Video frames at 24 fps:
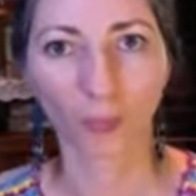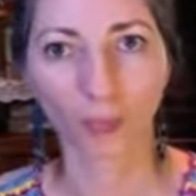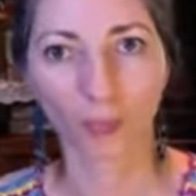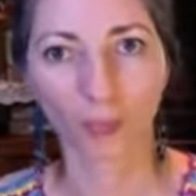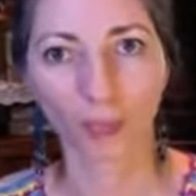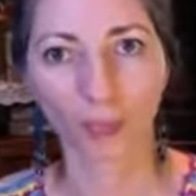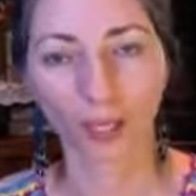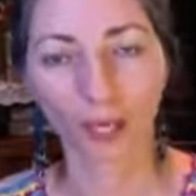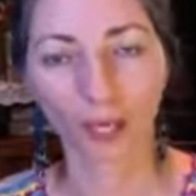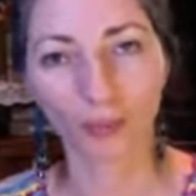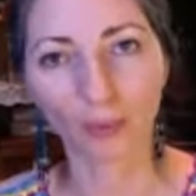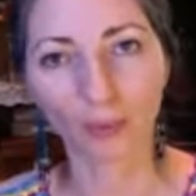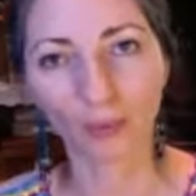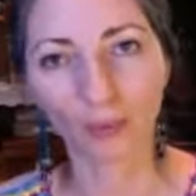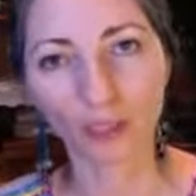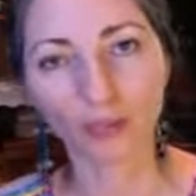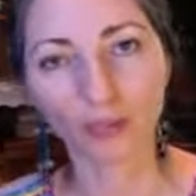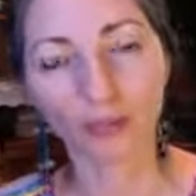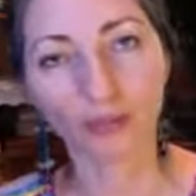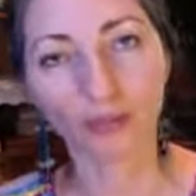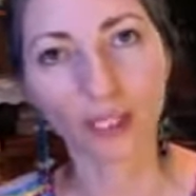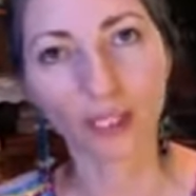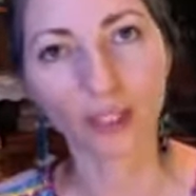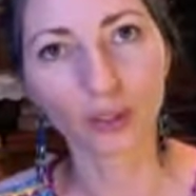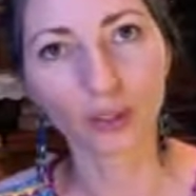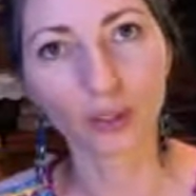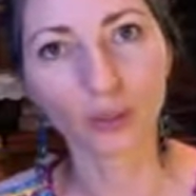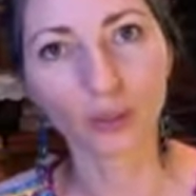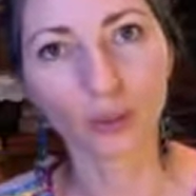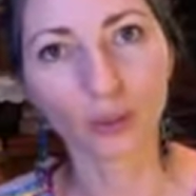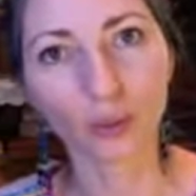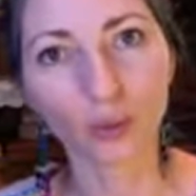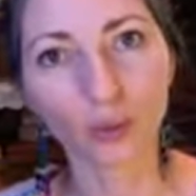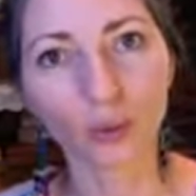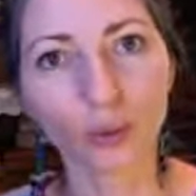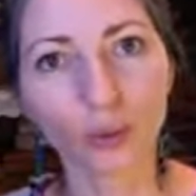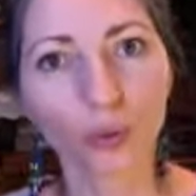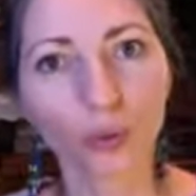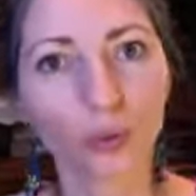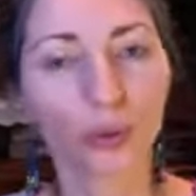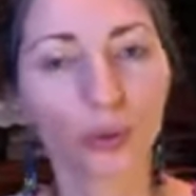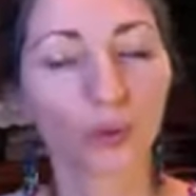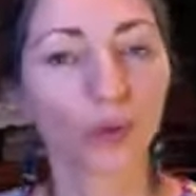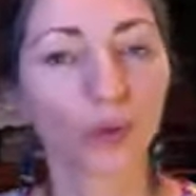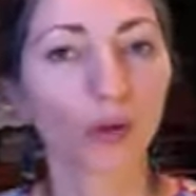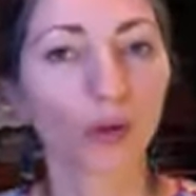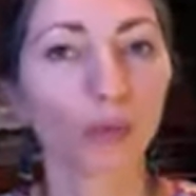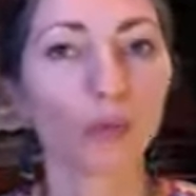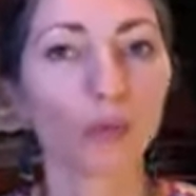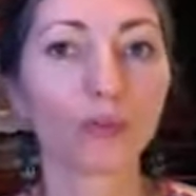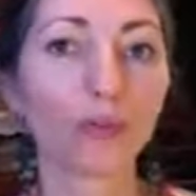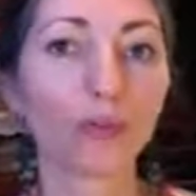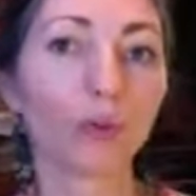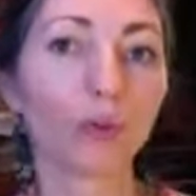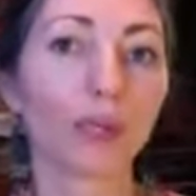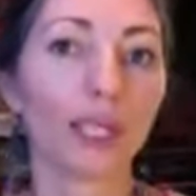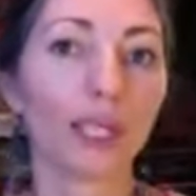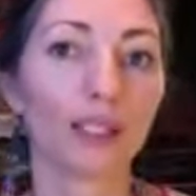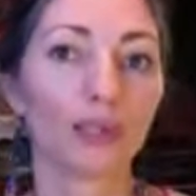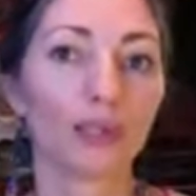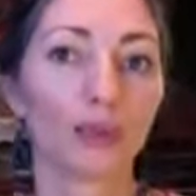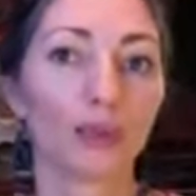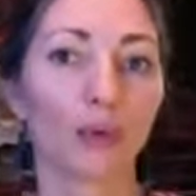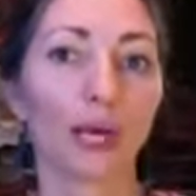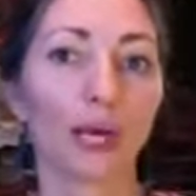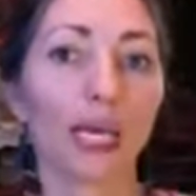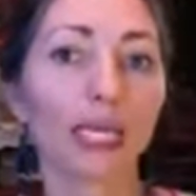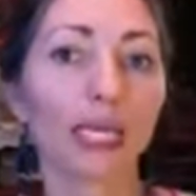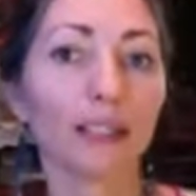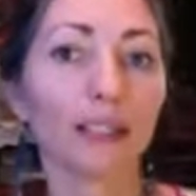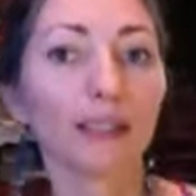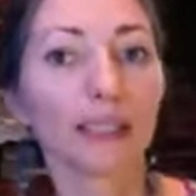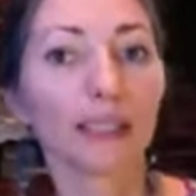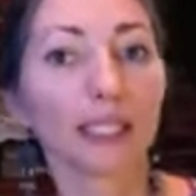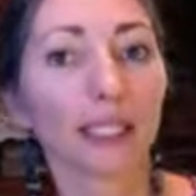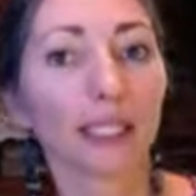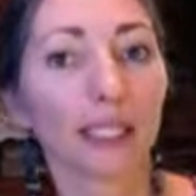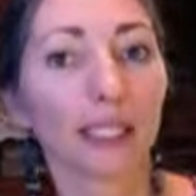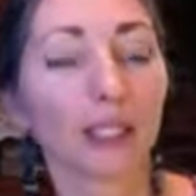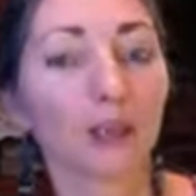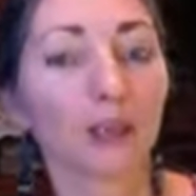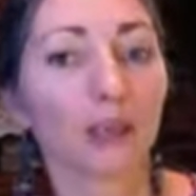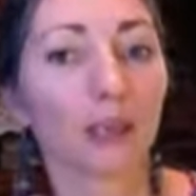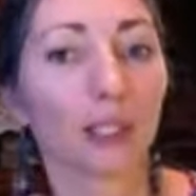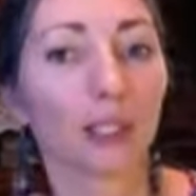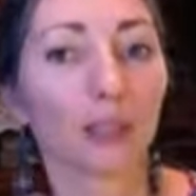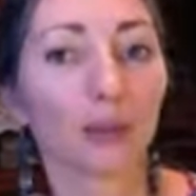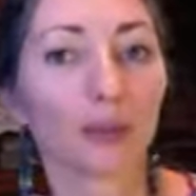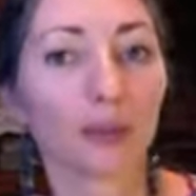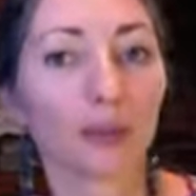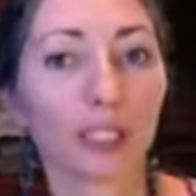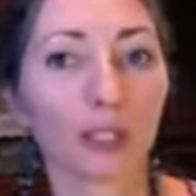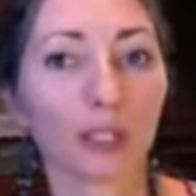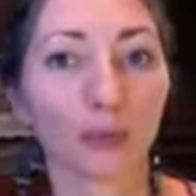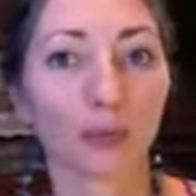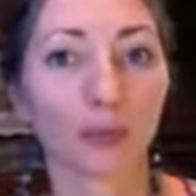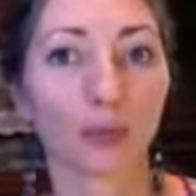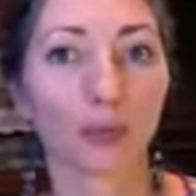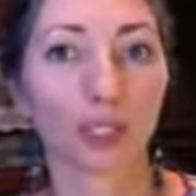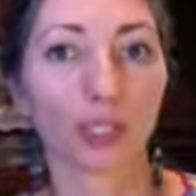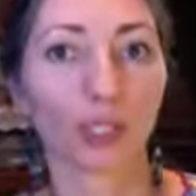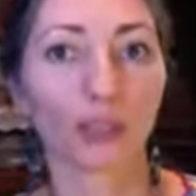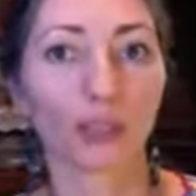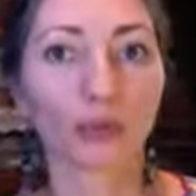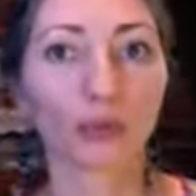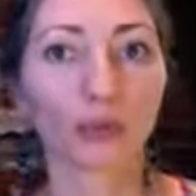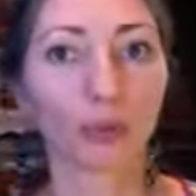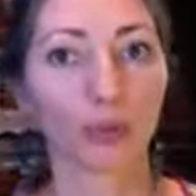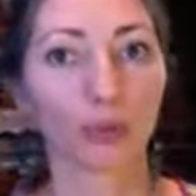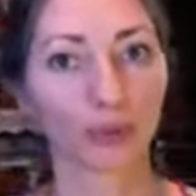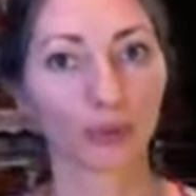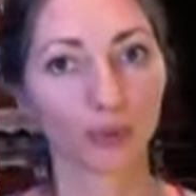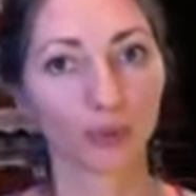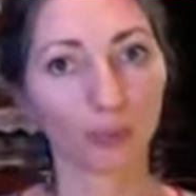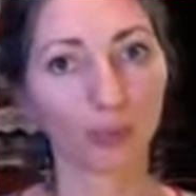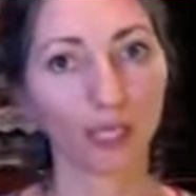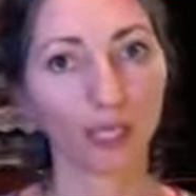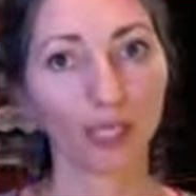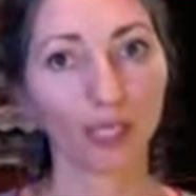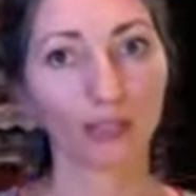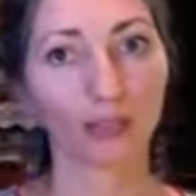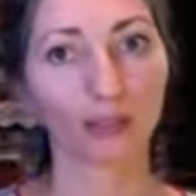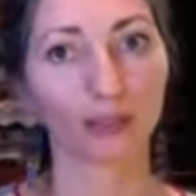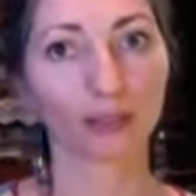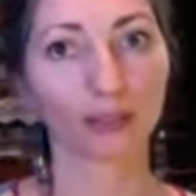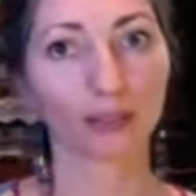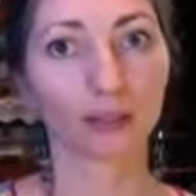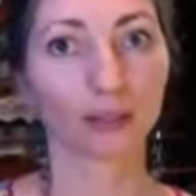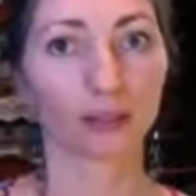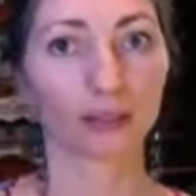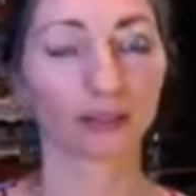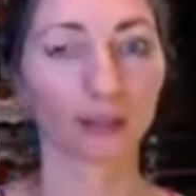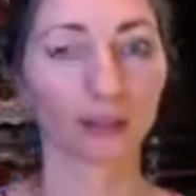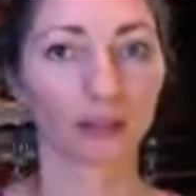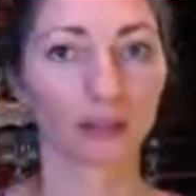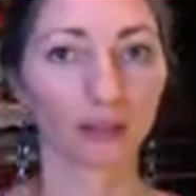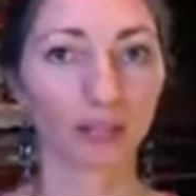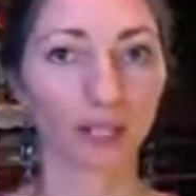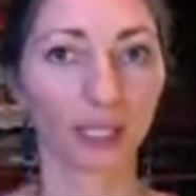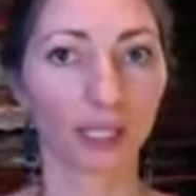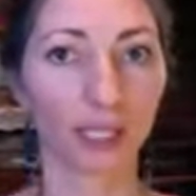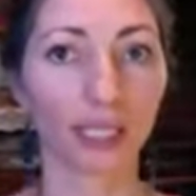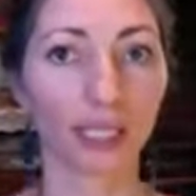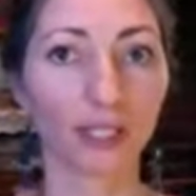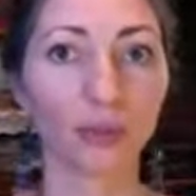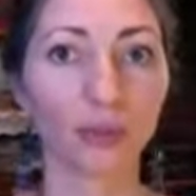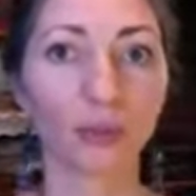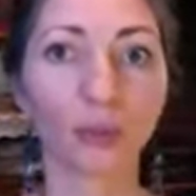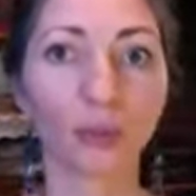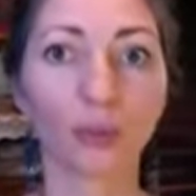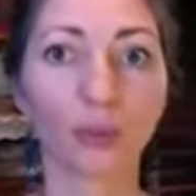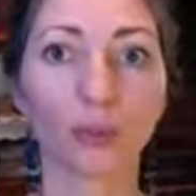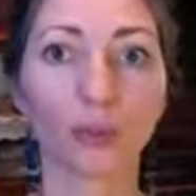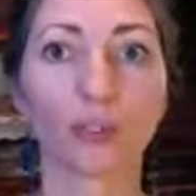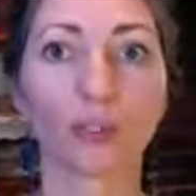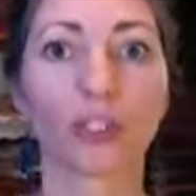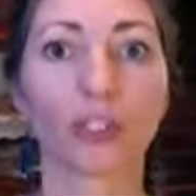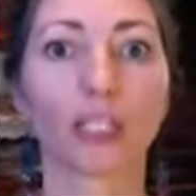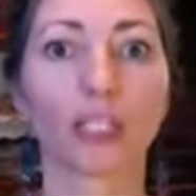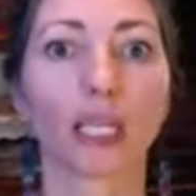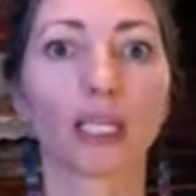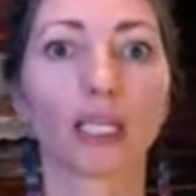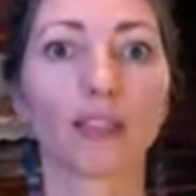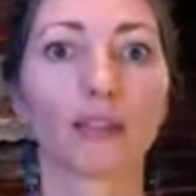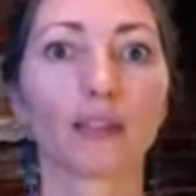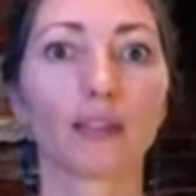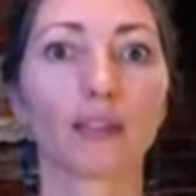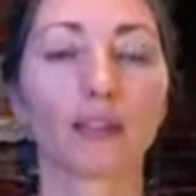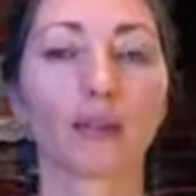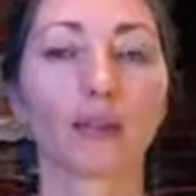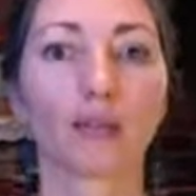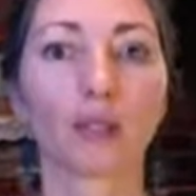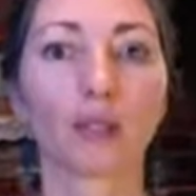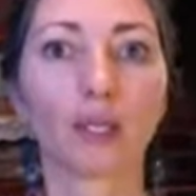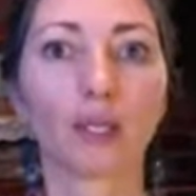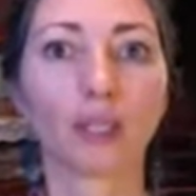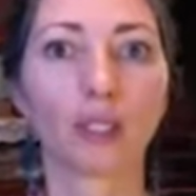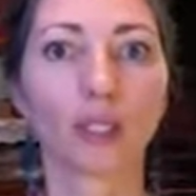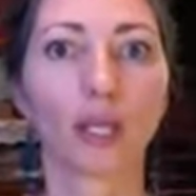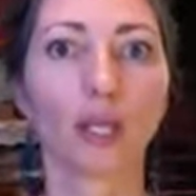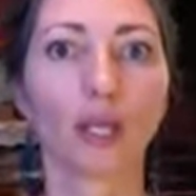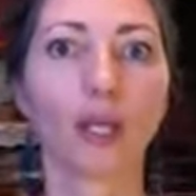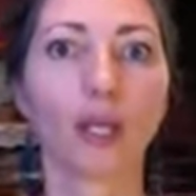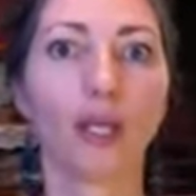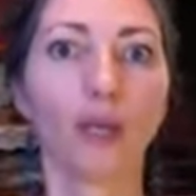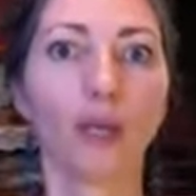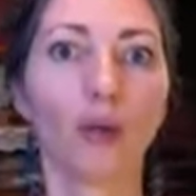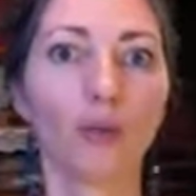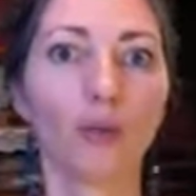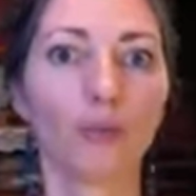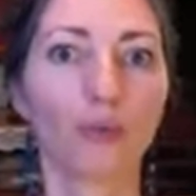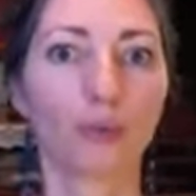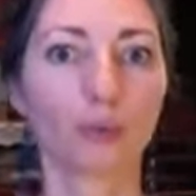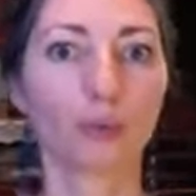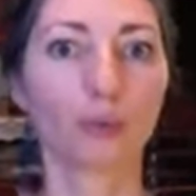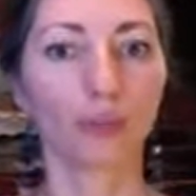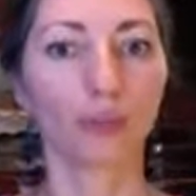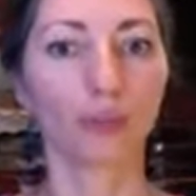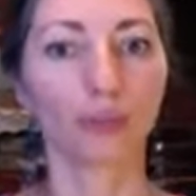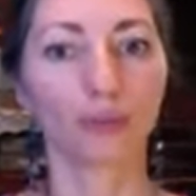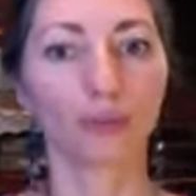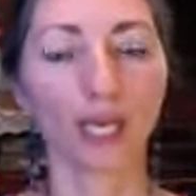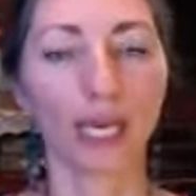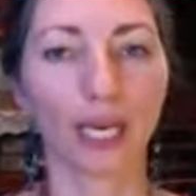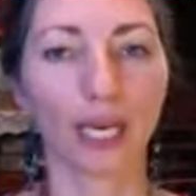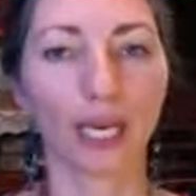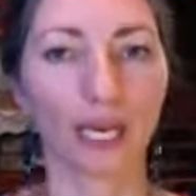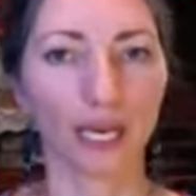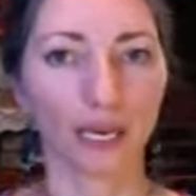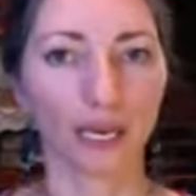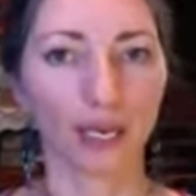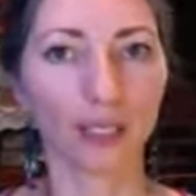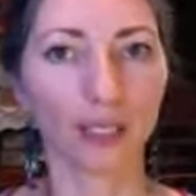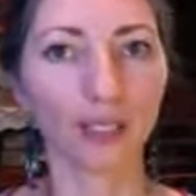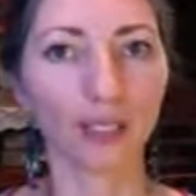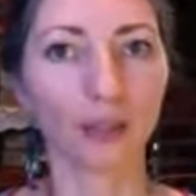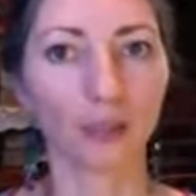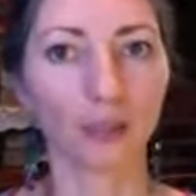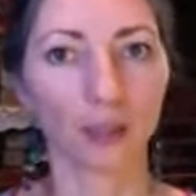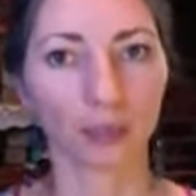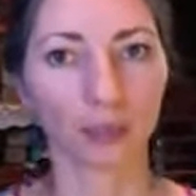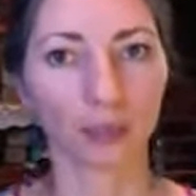I would invite you to do the movement as you exhale, because that brings more space into your chest. You're not full of air, but you